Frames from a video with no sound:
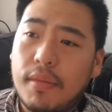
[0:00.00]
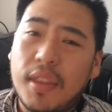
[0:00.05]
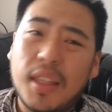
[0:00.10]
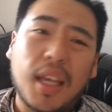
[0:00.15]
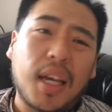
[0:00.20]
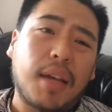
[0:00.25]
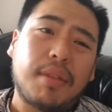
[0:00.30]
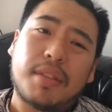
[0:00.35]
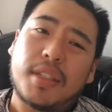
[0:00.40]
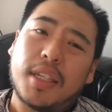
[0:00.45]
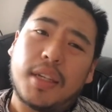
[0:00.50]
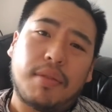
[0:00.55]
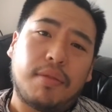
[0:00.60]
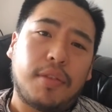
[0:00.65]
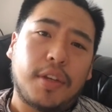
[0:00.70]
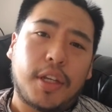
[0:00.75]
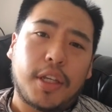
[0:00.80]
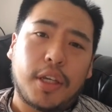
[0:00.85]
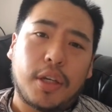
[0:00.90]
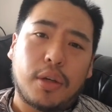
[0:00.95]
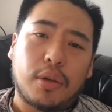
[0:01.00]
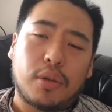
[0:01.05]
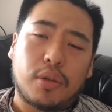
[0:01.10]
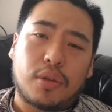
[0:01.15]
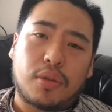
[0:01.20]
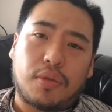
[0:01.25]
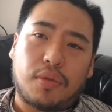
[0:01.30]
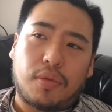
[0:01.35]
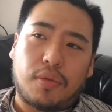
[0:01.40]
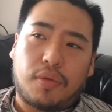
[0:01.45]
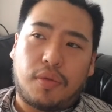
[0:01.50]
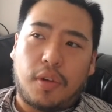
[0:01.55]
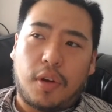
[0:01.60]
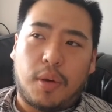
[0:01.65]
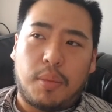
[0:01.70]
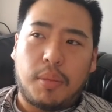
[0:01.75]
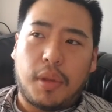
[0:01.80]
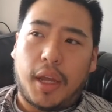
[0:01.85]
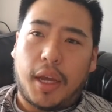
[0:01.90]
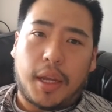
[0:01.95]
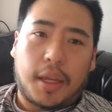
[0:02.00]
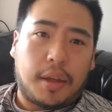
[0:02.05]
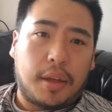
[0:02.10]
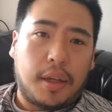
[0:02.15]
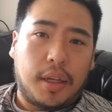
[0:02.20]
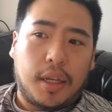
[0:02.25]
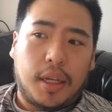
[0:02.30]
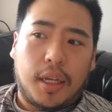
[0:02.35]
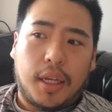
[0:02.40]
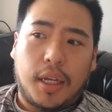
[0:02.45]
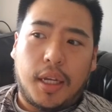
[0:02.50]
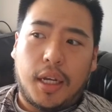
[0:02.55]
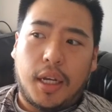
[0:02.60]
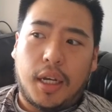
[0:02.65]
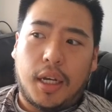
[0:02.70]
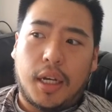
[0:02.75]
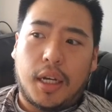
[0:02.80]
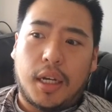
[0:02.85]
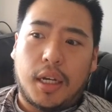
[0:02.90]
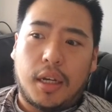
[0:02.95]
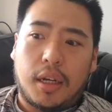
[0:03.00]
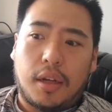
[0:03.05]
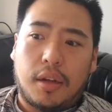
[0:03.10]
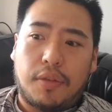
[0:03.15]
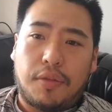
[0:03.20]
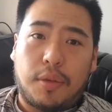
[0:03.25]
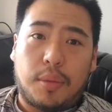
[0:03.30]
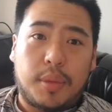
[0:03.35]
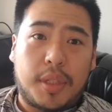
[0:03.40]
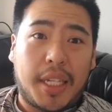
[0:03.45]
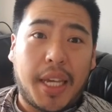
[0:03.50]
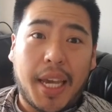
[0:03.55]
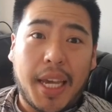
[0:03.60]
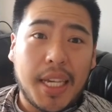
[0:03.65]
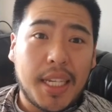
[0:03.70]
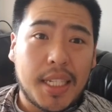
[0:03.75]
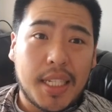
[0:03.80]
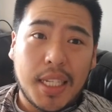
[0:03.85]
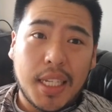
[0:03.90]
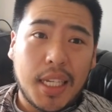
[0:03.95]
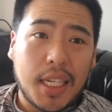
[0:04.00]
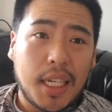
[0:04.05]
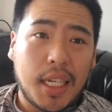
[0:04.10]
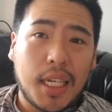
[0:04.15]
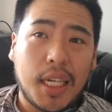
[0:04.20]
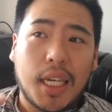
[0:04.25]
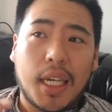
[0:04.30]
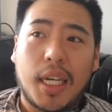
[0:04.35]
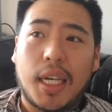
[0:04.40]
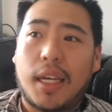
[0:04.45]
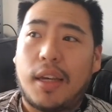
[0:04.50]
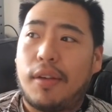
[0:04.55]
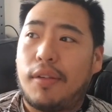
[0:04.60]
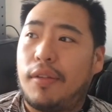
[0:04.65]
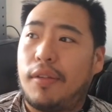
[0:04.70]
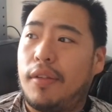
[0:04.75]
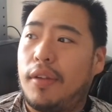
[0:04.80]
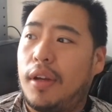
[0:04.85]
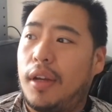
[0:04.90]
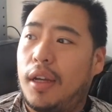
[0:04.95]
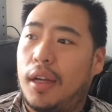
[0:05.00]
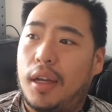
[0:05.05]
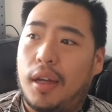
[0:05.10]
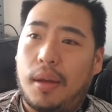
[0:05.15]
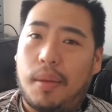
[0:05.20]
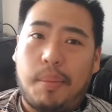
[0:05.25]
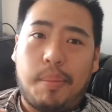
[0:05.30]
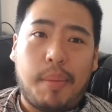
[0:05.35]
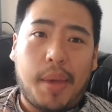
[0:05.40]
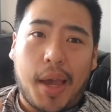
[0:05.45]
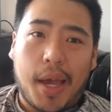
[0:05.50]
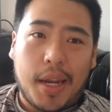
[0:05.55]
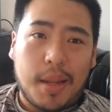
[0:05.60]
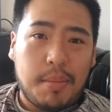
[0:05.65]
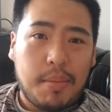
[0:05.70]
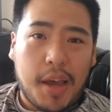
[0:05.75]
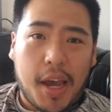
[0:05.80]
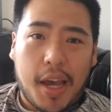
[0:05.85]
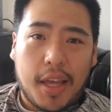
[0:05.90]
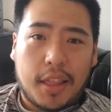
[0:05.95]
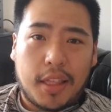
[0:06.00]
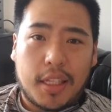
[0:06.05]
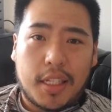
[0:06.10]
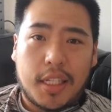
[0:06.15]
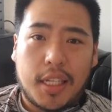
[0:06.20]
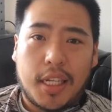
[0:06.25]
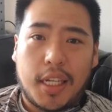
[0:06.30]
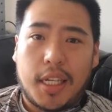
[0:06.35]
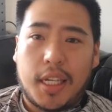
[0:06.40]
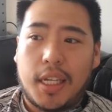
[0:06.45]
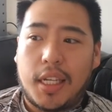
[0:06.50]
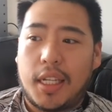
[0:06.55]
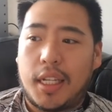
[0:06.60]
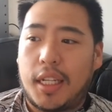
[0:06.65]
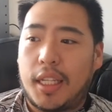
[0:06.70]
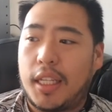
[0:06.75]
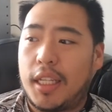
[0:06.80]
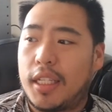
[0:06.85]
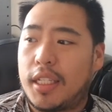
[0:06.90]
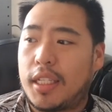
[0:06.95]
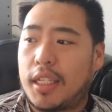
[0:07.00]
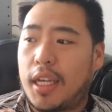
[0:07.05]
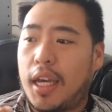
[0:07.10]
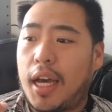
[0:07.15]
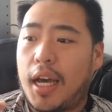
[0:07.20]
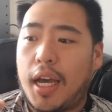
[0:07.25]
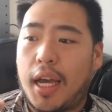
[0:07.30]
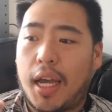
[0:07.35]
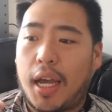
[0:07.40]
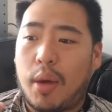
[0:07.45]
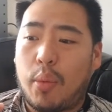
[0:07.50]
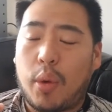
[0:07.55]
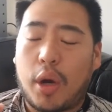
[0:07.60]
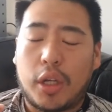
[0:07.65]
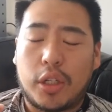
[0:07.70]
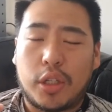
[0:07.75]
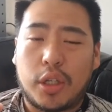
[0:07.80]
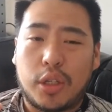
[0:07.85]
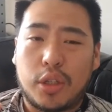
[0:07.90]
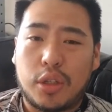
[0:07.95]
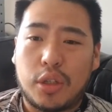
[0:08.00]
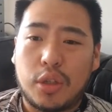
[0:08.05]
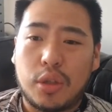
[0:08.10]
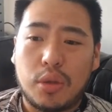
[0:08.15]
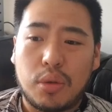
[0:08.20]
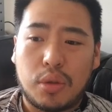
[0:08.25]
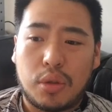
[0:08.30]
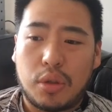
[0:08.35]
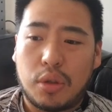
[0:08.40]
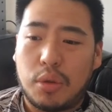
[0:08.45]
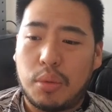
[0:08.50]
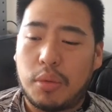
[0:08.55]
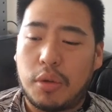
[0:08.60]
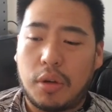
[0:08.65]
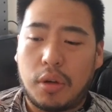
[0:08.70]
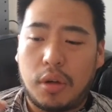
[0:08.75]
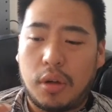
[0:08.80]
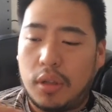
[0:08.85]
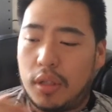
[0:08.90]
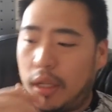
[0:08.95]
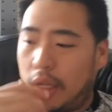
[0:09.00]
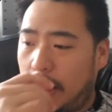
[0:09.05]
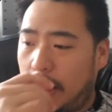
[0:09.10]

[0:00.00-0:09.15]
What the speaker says: I've seen videos from like from Tasty, Maddie Matheson, this guy I watch on YouTube called